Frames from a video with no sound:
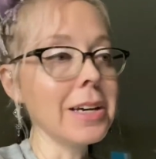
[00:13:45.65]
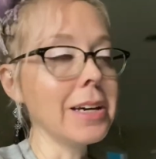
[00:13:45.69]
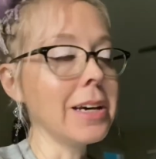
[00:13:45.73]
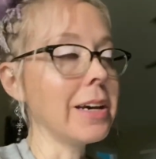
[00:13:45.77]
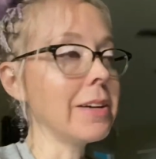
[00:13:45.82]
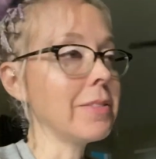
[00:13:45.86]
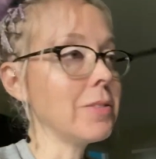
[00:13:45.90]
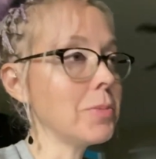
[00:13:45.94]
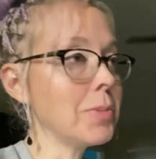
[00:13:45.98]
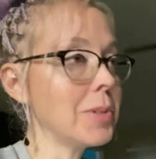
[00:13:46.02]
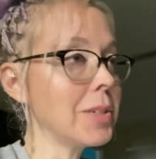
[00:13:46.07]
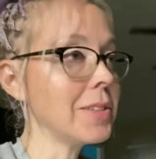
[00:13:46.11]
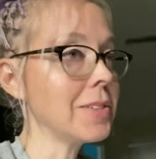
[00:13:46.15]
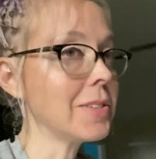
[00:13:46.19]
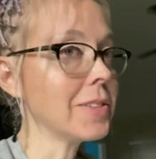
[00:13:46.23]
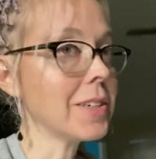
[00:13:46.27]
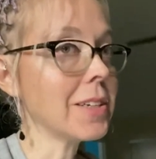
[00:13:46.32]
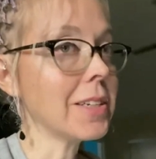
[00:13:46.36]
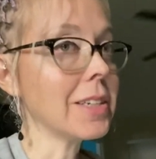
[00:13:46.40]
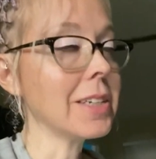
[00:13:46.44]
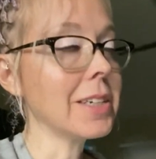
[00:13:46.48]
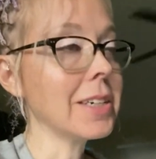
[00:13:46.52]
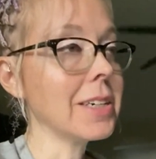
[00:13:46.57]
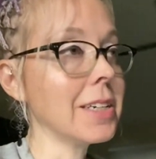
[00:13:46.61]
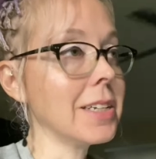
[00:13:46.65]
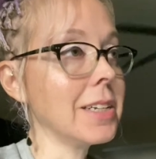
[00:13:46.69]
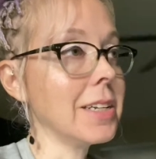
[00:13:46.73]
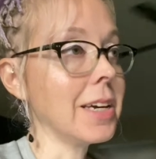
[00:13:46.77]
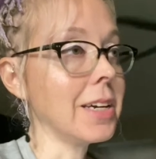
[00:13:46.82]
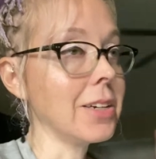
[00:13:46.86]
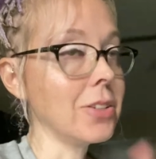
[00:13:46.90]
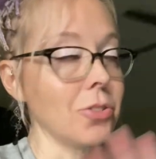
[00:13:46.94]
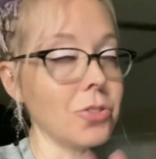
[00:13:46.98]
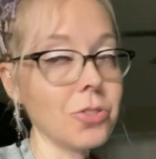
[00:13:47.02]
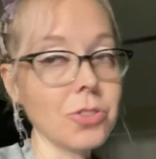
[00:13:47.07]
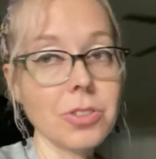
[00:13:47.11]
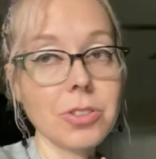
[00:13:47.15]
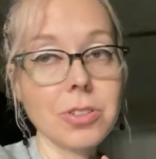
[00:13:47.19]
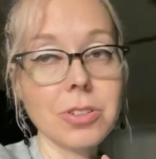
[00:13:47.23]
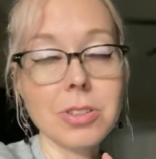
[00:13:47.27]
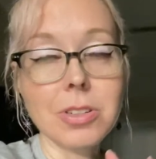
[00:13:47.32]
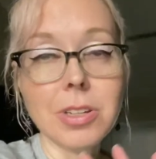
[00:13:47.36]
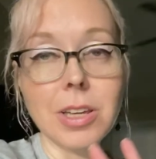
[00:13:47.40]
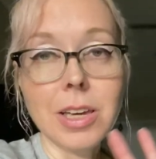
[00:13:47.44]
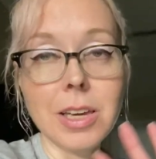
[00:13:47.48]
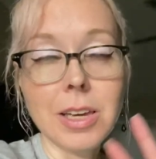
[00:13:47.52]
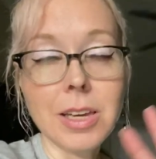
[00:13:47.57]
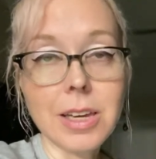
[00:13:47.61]
Everybody's getting an
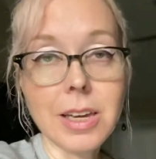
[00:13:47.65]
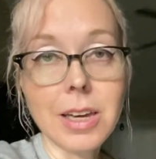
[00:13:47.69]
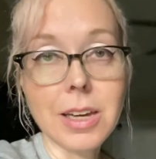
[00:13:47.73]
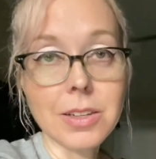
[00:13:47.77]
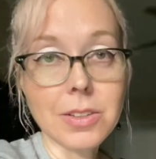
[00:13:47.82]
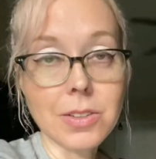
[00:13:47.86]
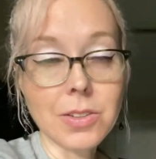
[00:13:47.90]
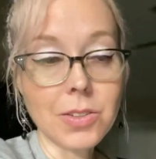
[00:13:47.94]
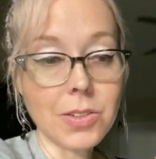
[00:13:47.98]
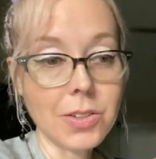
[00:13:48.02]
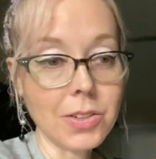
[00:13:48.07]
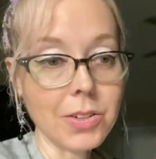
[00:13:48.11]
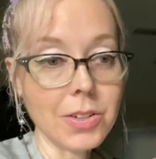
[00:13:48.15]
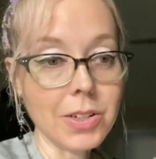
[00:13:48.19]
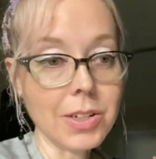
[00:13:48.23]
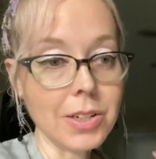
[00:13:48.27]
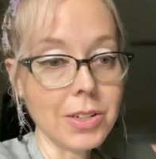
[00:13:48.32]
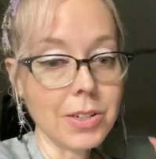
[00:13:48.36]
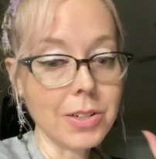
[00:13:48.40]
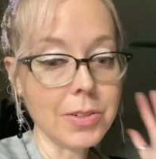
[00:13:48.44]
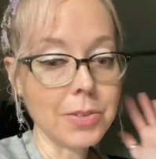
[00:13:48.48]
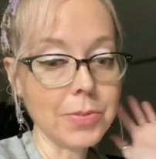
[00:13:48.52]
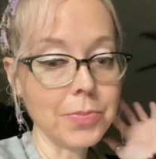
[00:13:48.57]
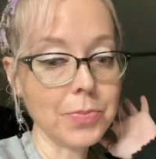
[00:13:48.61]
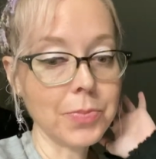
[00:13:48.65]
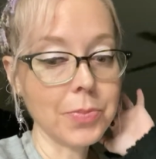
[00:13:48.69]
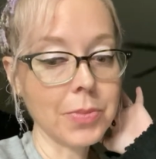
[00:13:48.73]
Asian exterior